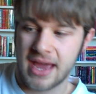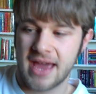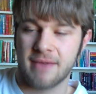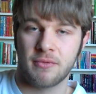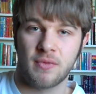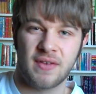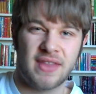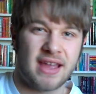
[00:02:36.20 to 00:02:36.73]
I
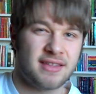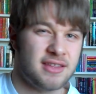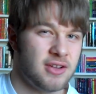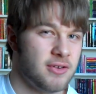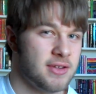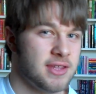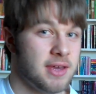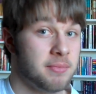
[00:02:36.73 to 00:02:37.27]
haven't read that
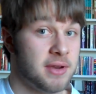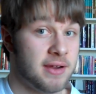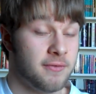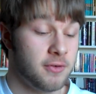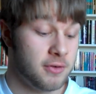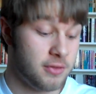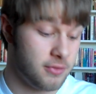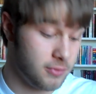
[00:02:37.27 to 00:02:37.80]
series yet, but I've
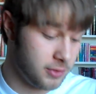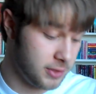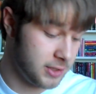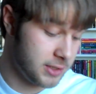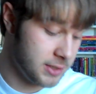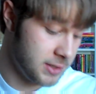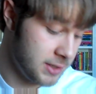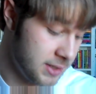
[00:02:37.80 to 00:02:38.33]
heard it's really
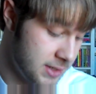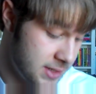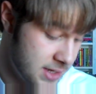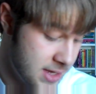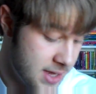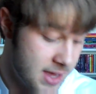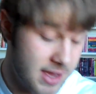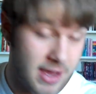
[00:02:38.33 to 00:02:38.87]
good.
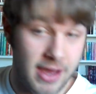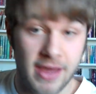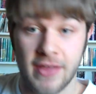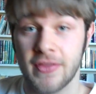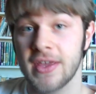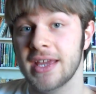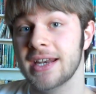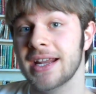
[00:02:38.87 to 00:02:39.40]
Uh,
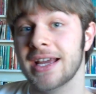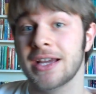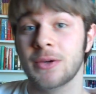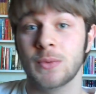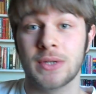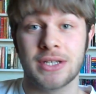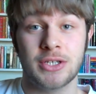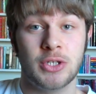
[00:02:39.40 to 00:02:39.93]
then
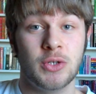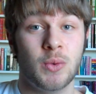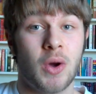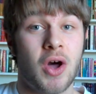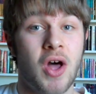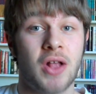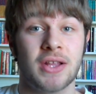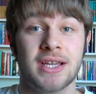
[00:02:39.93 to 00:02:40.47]
I went to
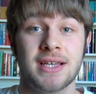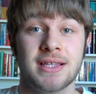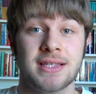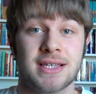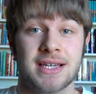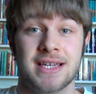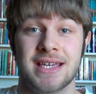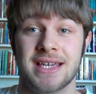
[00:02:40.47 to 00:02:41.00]

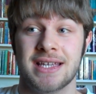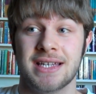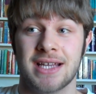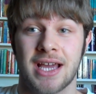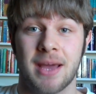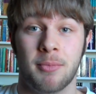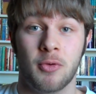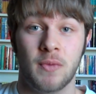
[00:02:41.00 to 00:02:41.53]
Ollie's again
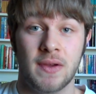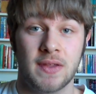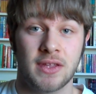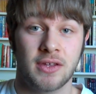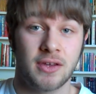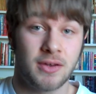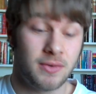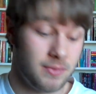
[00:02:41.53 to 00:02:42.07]
a couple weeks
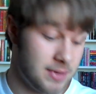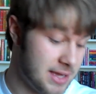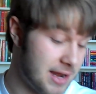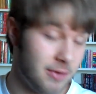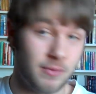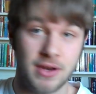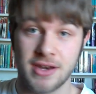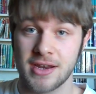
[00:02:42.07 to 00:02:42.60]
ago,
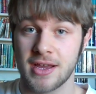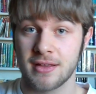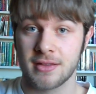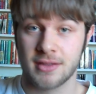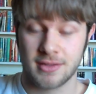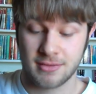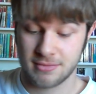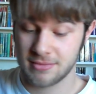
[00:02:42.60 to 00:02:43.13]
and I went
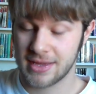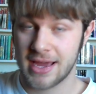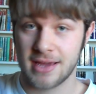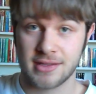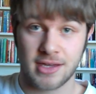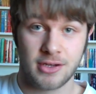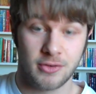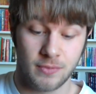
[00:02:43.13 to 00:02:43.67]
nuts,
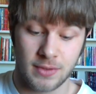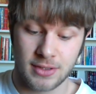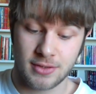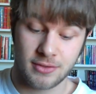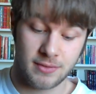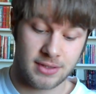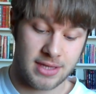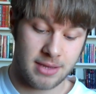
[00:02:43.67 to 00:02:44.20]
as I
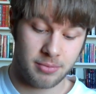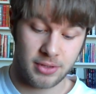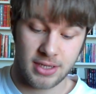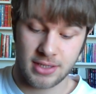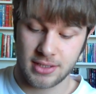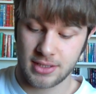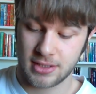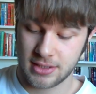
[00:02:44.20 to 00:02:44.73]
always do at that
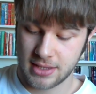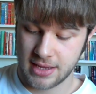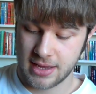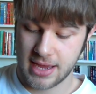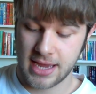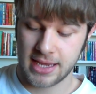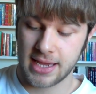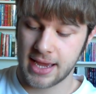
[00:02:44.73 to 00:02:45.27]
place.
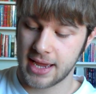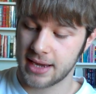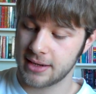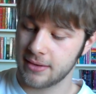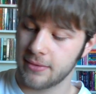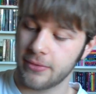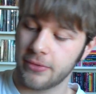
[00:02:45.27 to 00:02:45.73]
I got